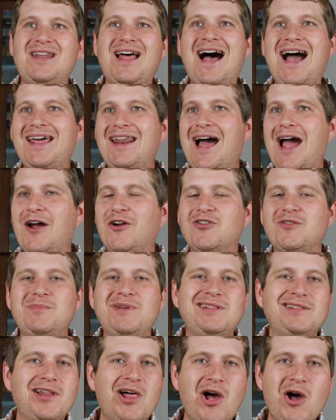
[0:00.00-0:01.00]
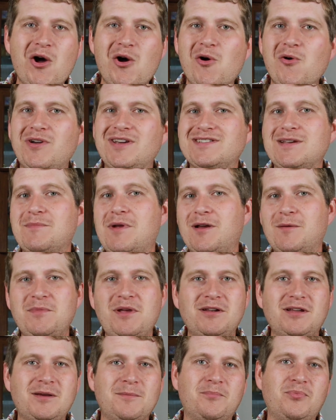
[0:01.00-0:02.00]
9-iron to be low because I'm not going
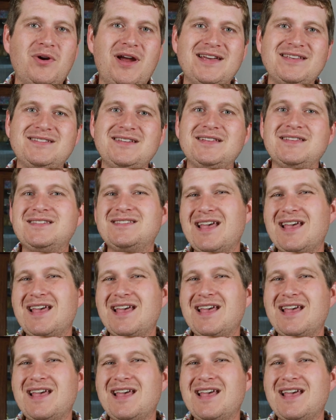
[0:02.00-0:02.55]
to be able to compress it.